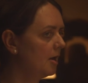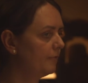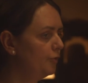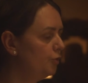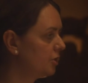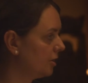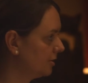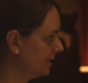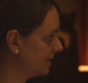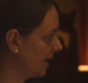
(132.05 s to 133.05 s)
food
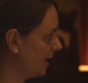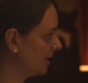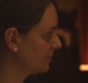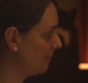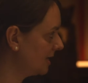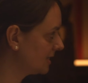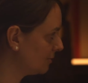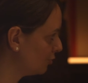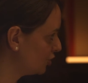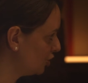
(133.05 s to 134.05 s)
artisans,
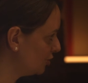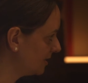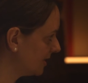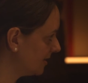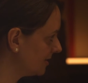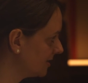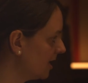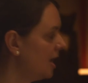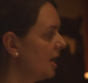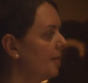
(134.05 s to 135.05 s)
peasant producers,
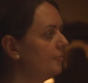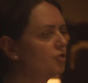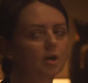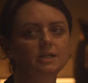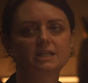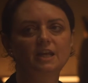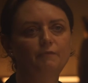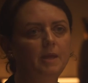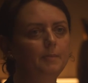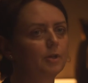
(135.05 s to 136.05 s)
um, trying to
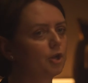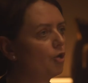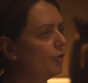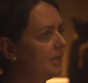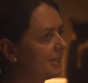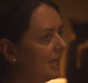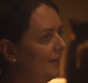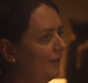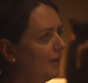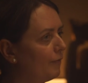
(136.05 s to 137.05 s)
give people an honest
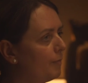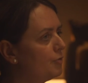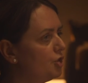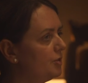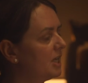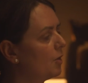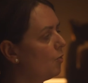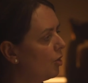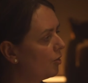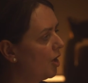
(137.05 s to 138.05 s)
living for producing
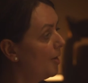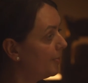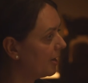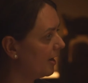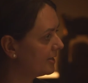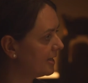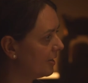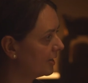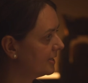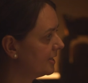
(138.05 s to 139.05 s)
what urbanites
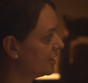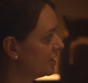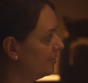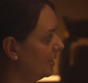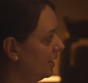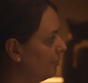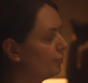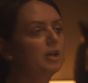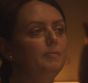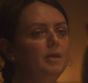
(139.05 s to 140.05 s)
now consider to be
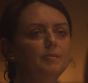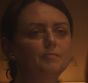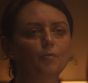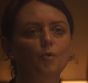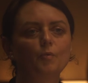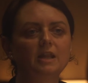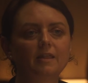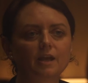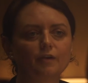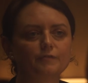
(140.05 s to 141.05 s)
premium, what we
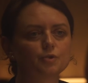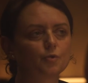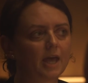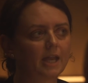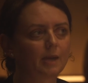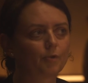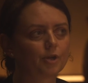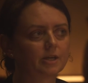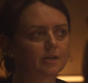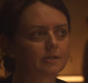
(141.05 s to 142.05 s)
think of as organic
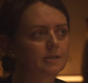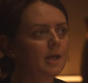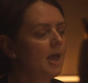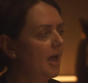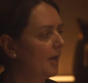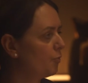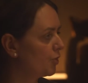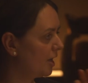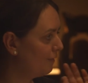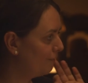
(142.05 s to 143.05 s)
products. And
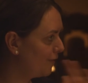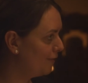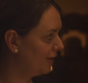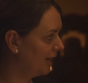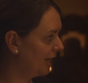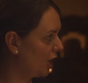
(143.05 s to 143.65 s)
what I fervently